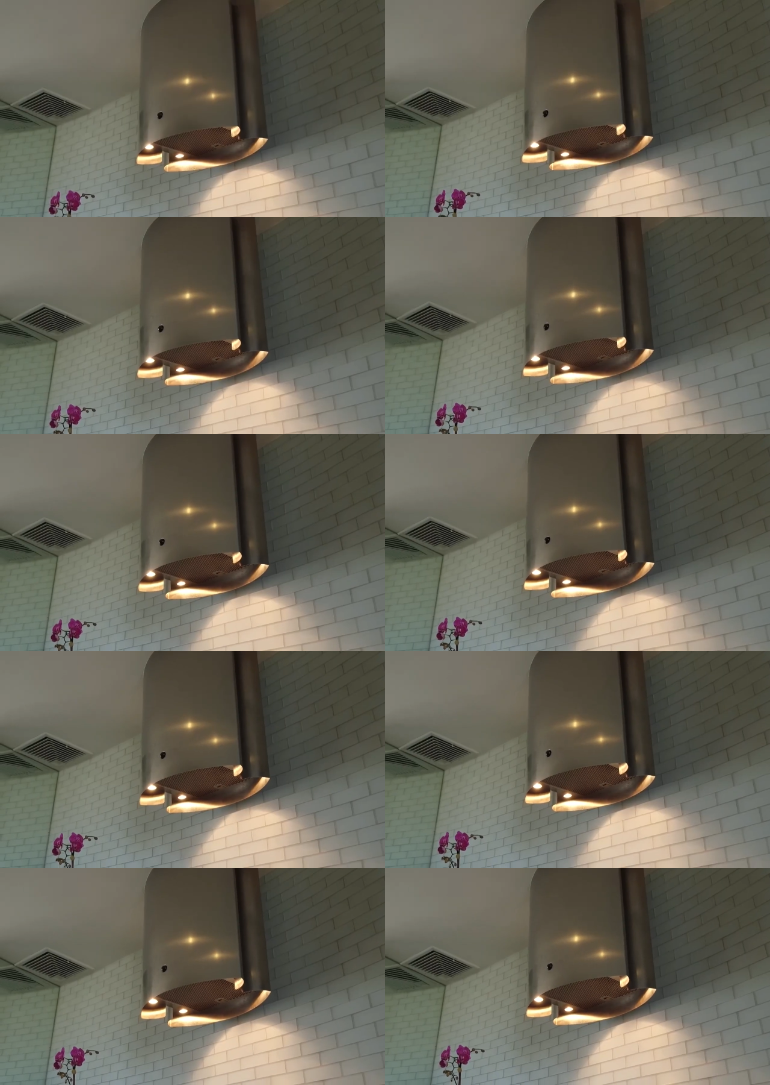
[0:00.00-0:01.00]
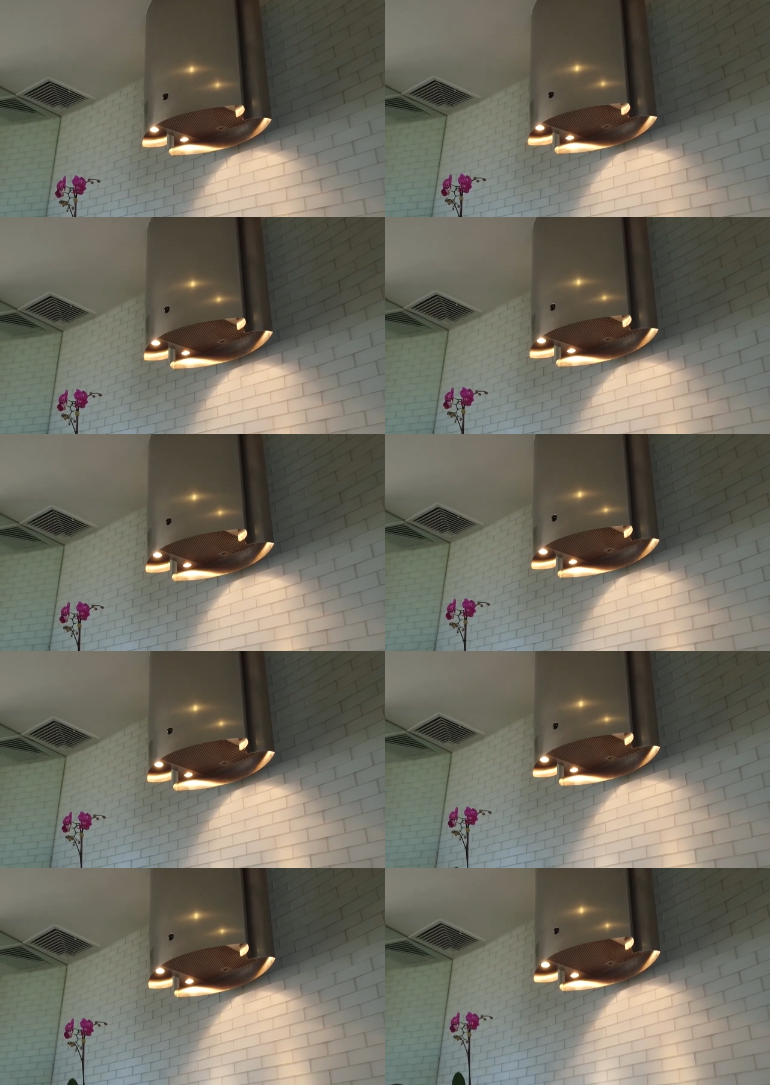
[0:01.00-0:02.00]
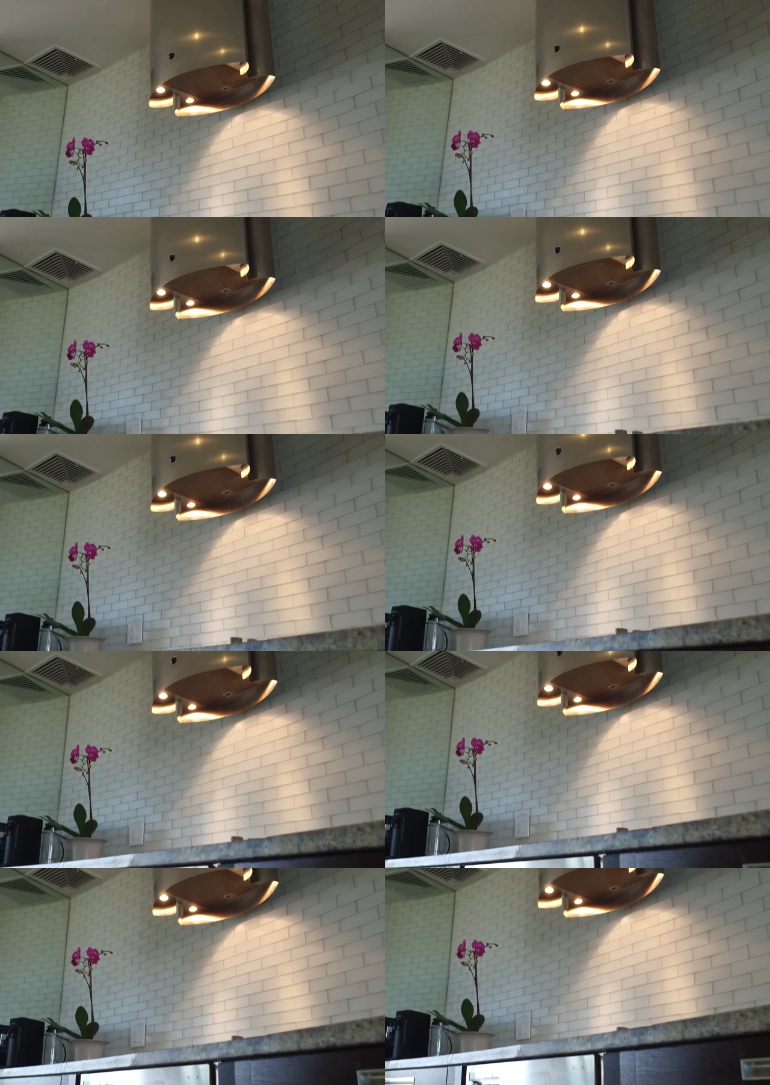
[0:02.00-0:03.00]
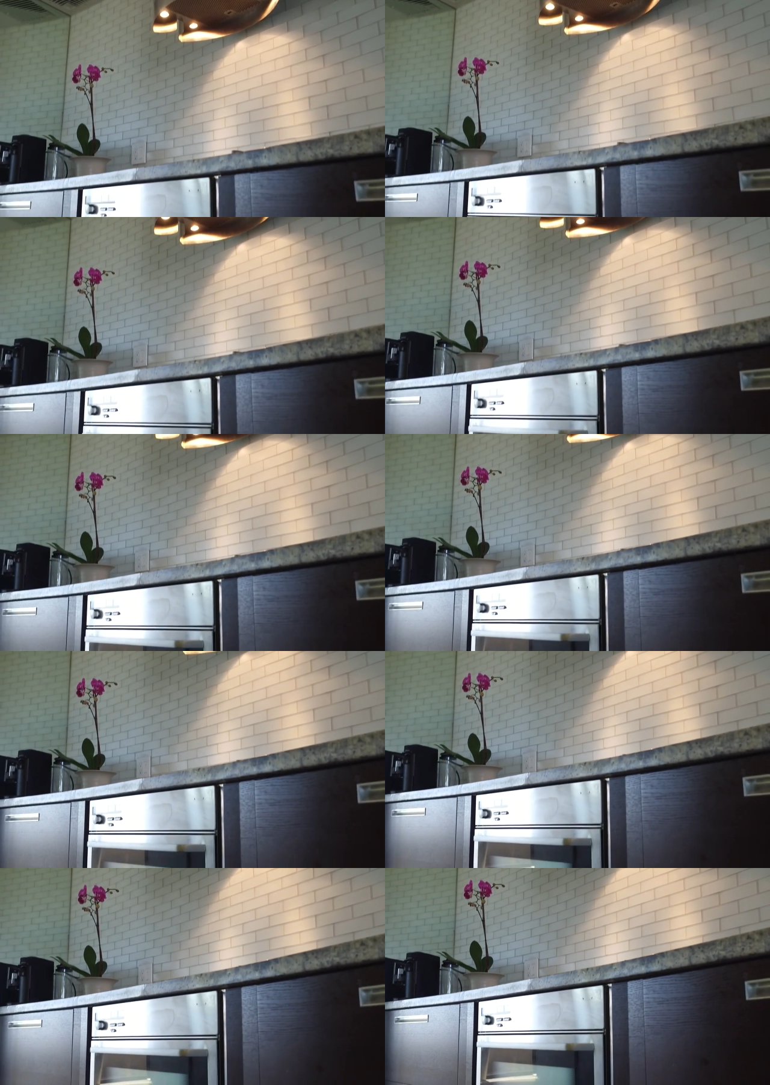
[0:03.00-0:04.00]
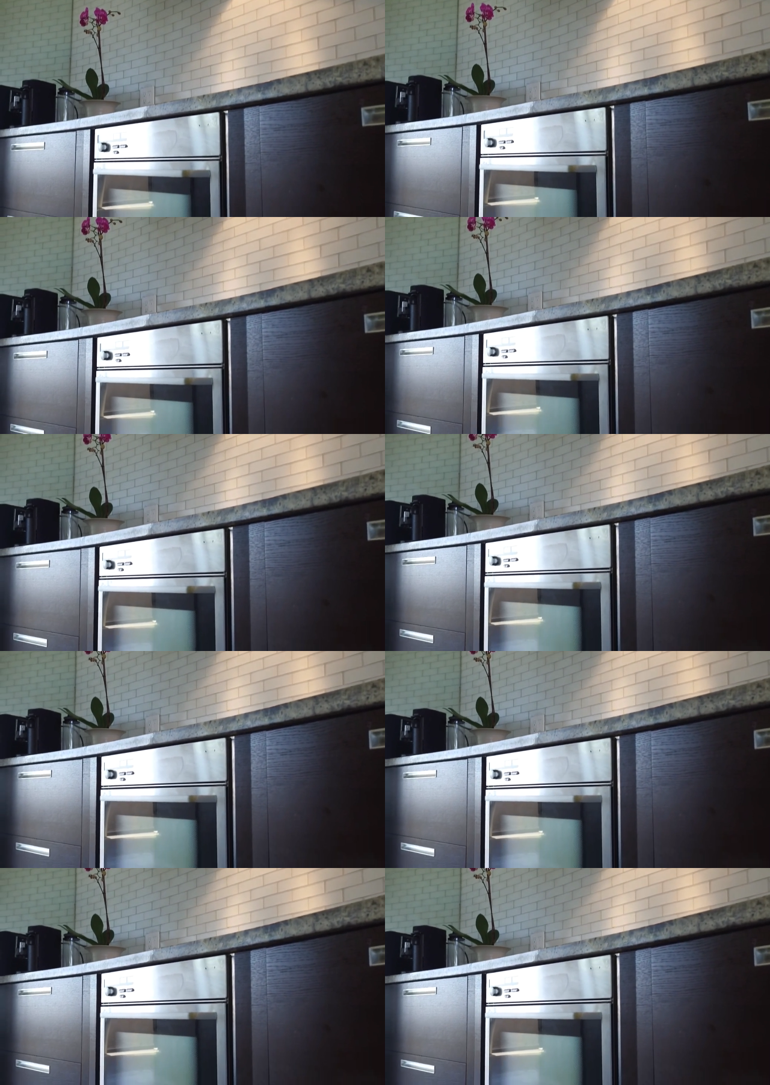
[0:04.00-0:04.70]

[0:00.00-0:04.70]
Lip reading: No face is visible, so there are no lips to read.